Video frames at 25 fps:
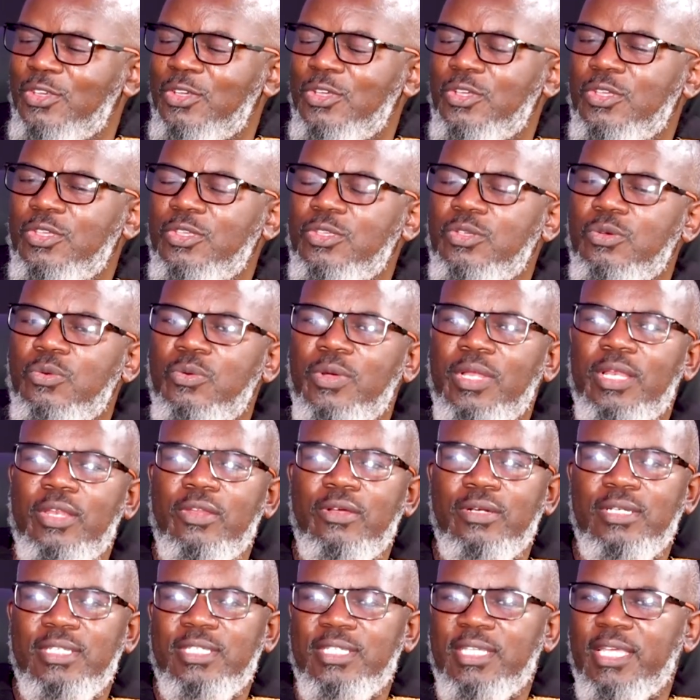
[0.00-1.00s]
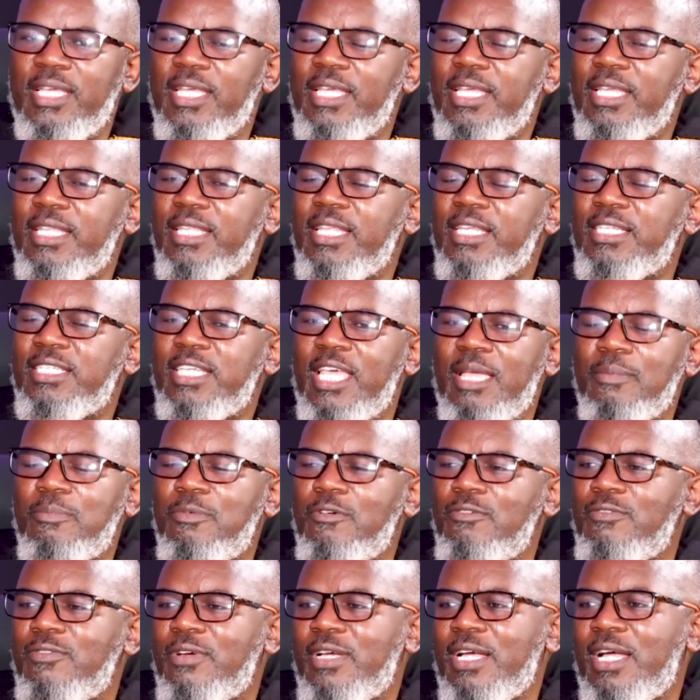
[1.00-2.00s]
you will not say the type
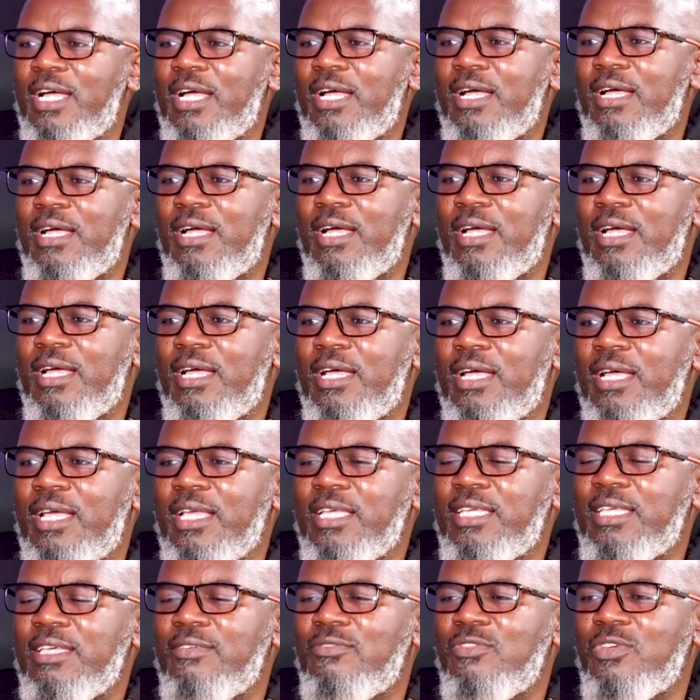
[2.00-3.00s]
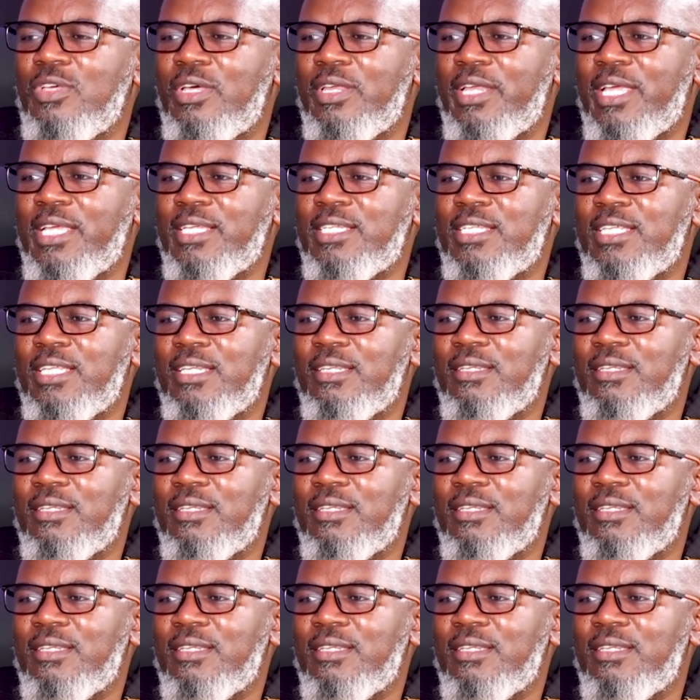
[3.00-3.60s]
of car I gave you a ride in,